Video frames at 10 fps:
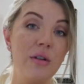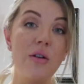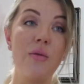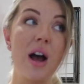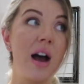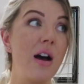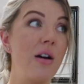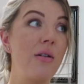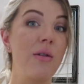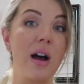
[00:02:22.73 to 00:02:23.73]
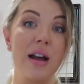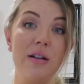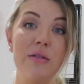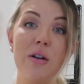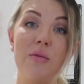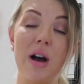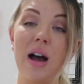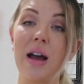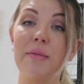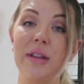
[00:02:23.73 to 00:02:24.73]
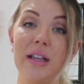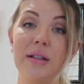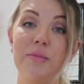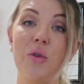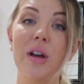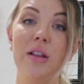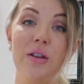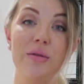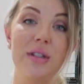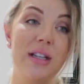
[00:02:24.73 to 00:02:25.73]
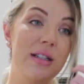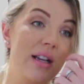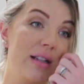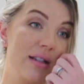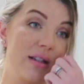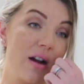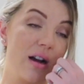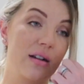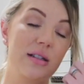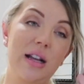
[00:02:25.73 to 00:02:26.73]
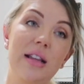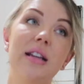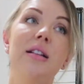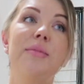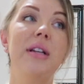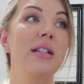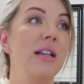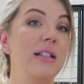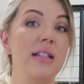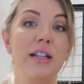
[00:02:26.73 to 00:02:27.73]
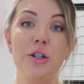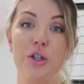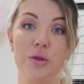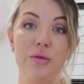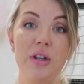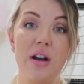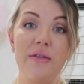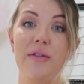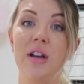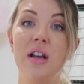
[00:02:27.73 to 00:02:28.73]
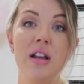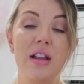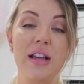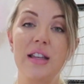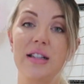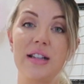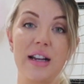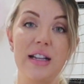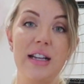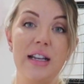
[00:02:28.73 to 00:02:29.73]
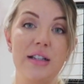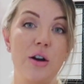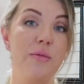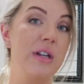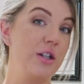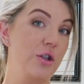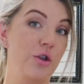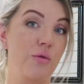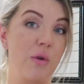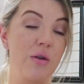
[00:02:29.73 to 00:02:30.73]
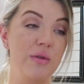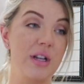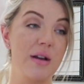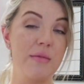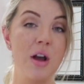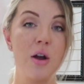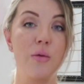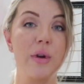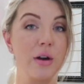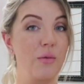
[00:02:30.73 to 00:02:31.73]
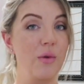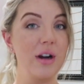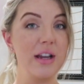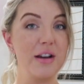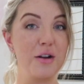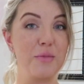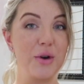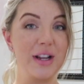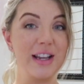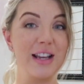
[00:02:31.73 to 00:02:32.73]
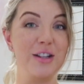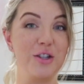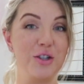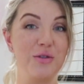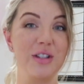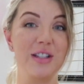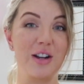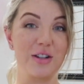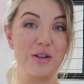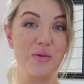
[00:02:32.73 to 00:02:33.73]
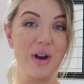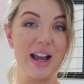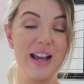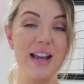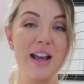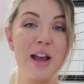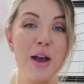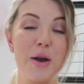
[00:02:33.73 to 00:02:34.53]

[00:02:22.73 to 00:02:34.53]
don't know how, I don't know why, but this boy loses his socks. I think it's because he likes to take his shoes off. Like the second he gets home and he just throws them. We are working on putting his shoes and socks away.